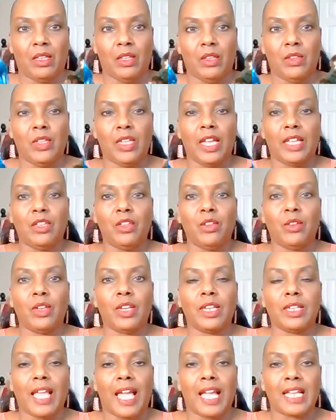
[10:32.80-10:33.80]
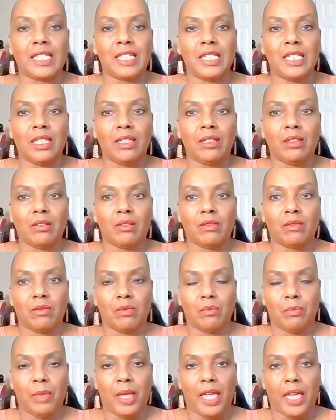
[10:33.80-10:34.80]
You get you an elastic
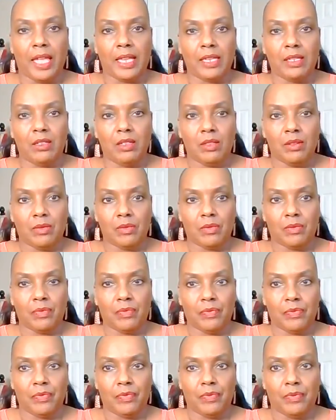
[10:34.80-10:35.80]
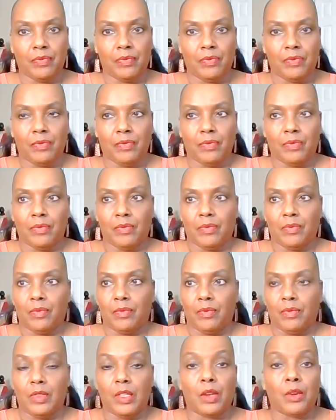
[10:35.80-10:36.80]
band.
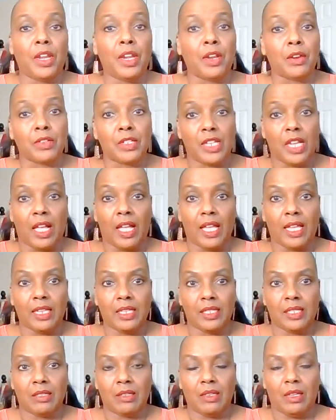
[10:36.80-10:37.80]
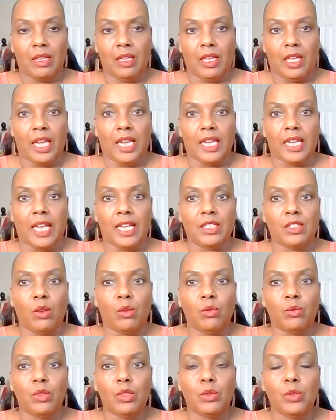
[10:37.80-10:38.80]
They're hair ties, and I
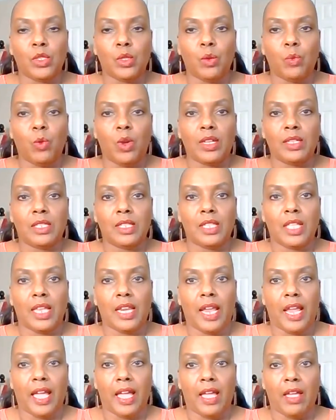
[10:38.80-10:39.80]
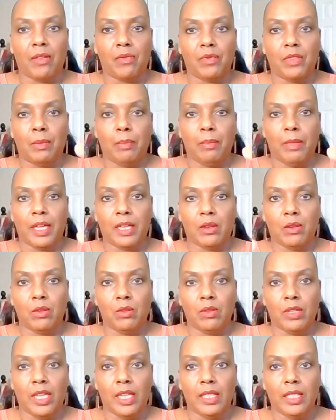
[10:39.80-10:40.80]
don't use the ones that have the
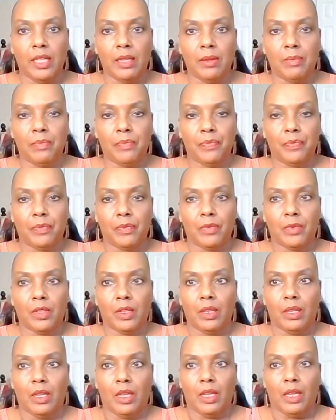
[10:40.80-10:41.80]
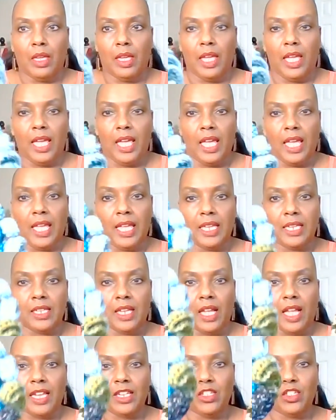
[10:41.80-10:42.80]
metal in them. And
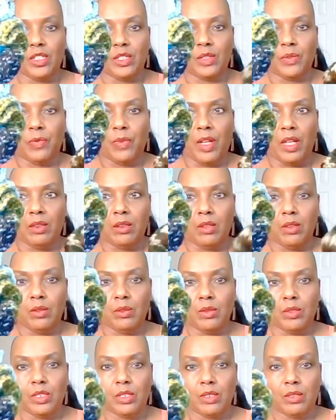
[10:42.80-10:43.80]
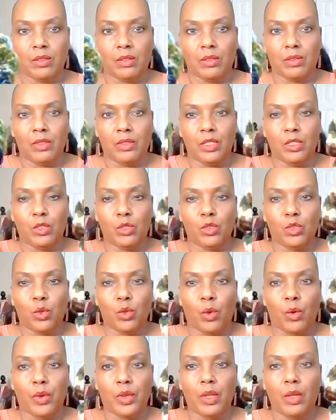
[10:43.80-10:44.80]
I just followed the
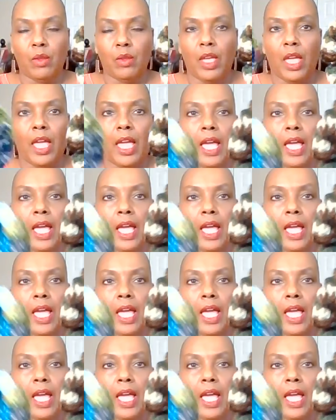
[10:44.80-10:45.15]
tutorial.